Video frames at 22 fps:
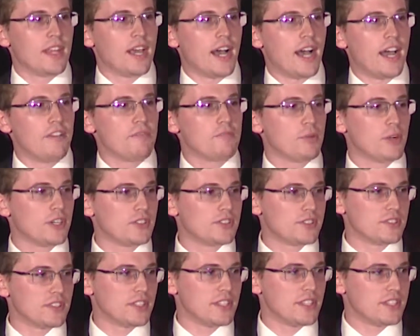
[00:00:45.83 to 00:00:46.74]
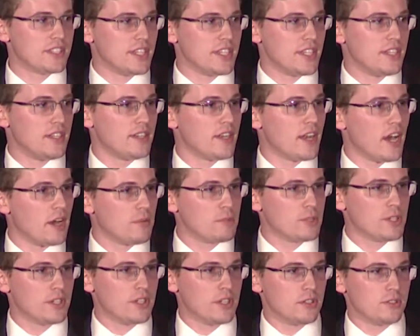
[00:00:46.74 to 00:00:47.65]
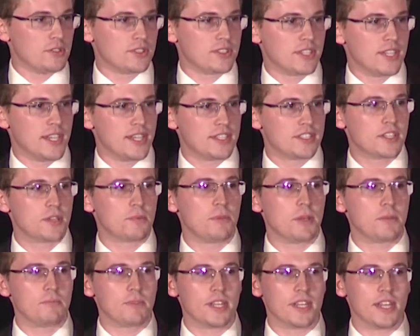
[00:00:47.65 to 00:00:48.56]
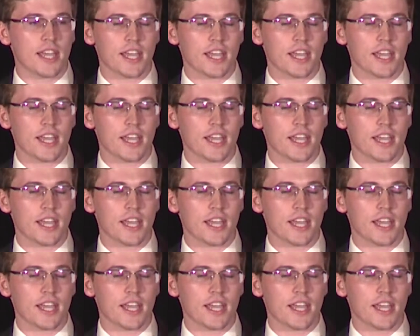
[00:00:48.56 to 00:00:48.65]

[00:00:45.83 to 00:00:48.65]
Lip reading: I have personally seen up close his commitment